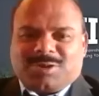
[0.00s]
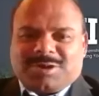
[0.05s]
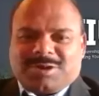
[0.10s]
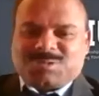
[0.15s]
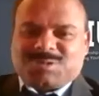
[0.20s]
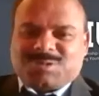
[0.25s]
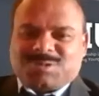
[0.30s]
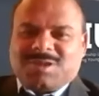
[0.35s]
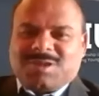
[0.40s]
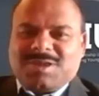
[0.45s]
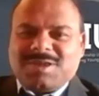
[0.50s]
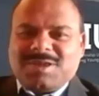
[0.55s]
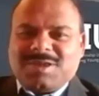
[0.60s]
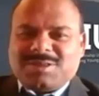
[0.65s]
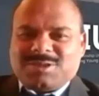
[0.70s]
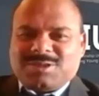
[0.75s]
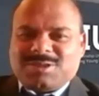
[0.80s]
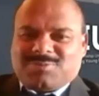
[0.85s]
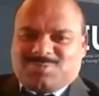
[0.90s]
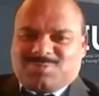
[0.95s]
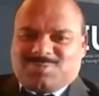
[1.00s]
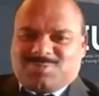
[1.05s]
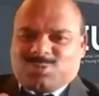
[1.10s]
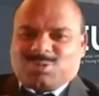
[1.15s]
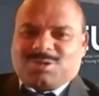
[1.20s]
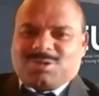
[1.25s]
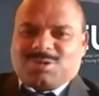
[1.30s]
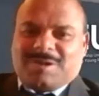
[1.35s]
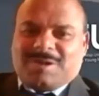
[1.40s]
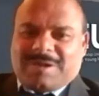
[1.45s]
relationships
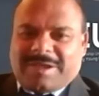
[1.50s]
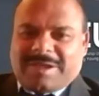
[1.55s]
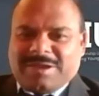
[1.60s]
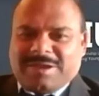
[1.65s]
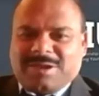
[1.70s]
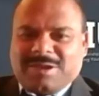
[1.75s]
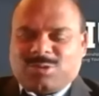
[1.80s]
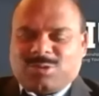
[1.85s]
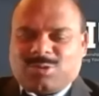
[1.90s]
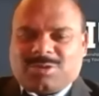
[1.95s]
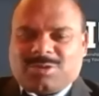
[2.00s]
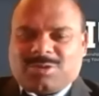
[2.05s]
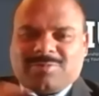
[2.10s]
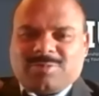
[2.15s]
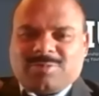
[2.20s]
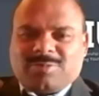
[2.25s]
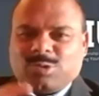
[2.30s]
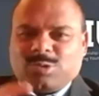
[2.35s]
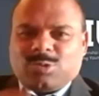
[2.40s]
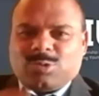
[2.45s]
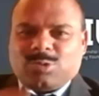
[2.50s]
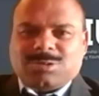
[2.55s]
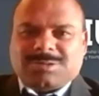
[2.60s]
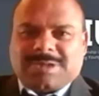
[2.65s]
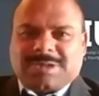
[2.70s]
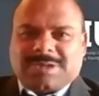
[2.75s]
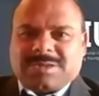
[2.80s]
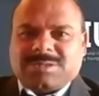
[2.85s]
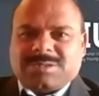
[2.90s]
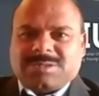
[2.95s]
Therefore, the, I need to give you
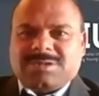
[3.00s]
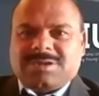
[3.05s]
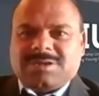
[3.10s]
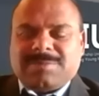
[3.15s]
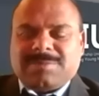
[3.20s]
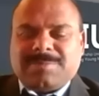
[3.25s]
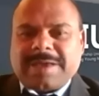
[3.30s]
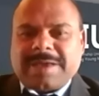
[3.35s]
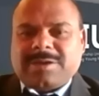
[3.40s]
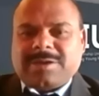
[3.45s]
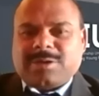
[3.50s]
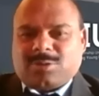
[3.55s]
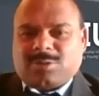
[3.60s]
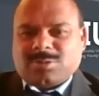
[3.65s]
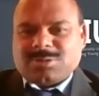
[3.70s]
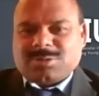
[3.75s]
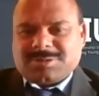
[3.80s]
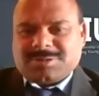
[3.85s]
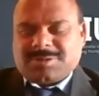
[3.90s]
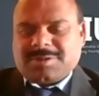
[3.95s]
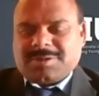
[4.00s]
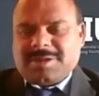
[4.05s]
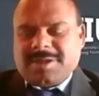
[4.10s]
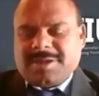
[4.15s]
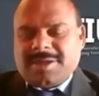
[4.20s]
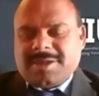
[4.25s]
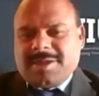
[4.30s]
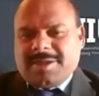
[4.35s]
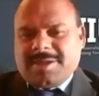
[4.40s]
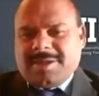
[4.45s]
those statistical background.
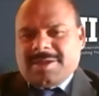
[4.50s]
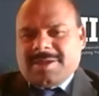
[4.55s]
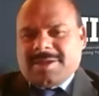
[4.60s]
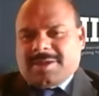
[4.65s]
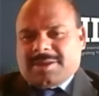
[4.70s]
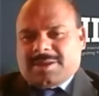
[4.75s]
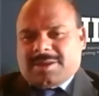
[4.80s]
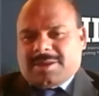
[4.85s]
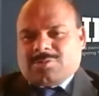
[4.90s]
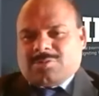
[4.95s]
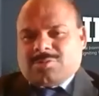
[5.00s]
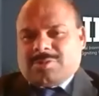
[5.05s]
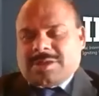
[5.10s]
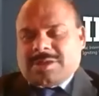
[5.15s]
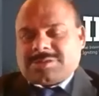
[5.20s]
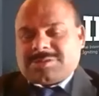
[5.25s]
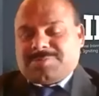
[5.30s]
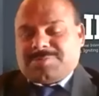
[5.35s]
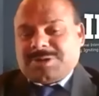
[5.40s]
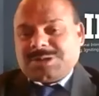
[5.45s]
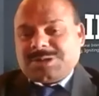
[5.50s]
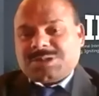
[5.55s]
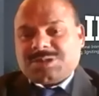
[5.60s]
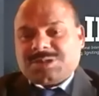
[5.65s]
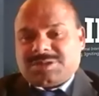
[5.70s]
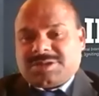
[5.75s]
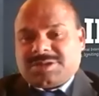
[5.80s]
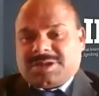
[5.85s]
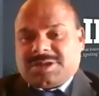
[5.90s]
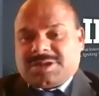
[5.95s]
Now, as I
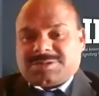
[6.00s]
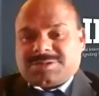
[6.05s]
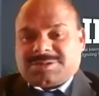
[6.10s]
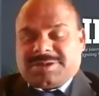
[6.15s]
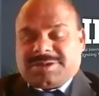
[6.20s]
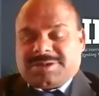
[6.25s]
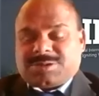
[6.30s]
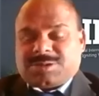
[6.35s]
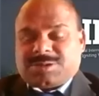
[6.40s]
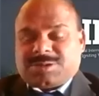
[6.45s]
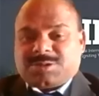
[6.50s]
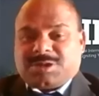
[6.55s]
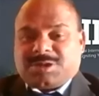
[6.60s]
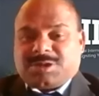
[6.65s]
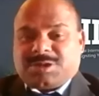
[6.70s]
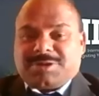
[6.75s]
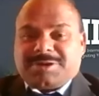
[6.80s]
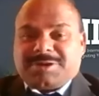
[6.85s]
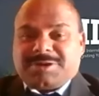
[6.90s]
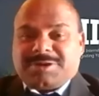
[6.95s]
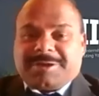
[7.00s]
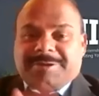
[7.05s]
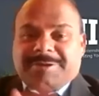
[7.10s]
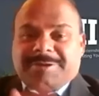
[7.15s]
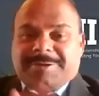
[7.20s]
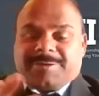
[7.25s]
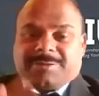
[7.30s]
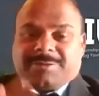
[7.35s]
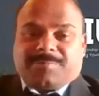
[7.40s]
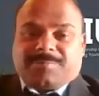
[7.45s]
mentioned that, uh, ladies and gentlemen,
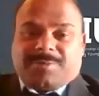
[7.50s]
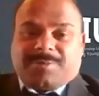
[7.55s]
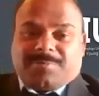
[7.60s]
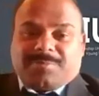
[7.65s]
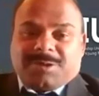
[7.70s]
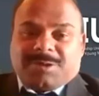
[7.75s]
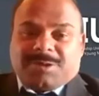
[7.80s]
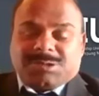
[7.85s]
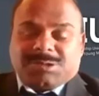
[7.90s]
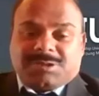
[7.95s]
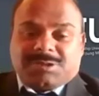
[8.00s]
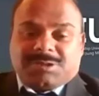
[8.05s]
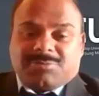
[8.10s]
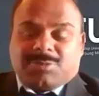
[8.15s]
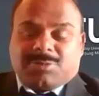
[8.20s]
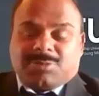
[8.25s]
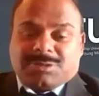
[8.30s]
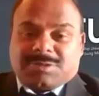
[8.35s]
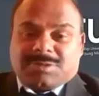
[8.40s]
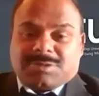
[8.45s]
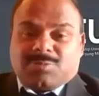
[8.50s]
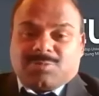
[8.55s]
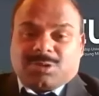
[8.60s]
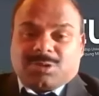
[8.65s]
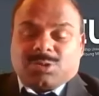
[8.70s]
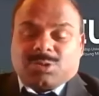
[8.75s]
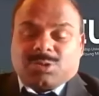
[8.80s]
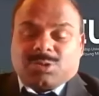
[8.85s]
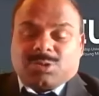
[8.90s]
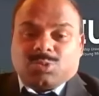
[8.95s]
uh, the population was
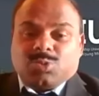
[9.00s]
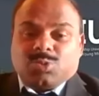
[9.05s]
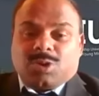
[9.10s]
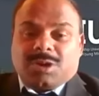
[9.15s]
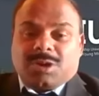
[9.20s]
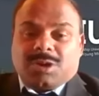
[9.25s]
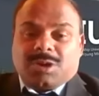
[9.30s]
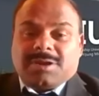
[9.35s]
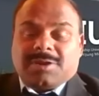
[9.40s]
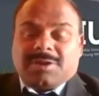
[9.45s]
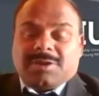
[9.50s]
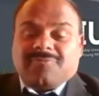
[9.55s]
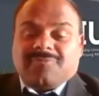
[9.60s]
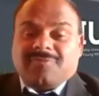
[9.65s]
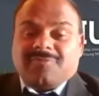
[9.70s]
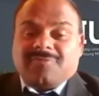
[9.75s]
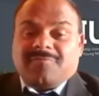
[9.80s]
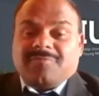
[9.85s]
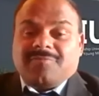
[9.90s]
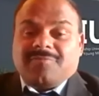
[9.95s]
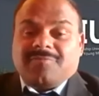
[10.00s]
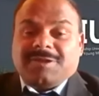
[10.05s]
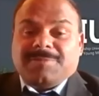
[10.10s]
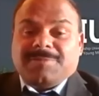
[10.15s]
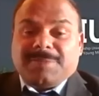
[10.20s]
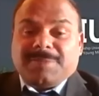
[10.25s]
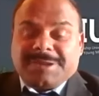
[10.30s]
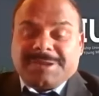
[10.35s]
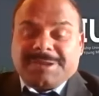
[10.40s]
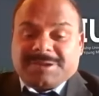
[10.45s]
about 250
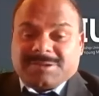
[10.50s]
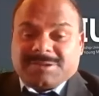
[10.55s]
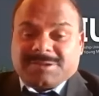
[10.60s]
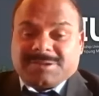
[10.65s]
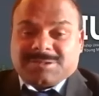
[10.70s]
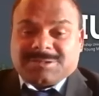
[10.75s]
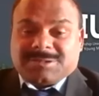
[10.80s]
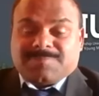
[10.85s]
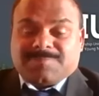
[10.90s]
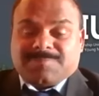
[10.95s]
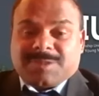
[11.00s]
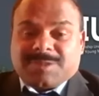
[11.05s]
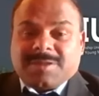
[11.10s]
millions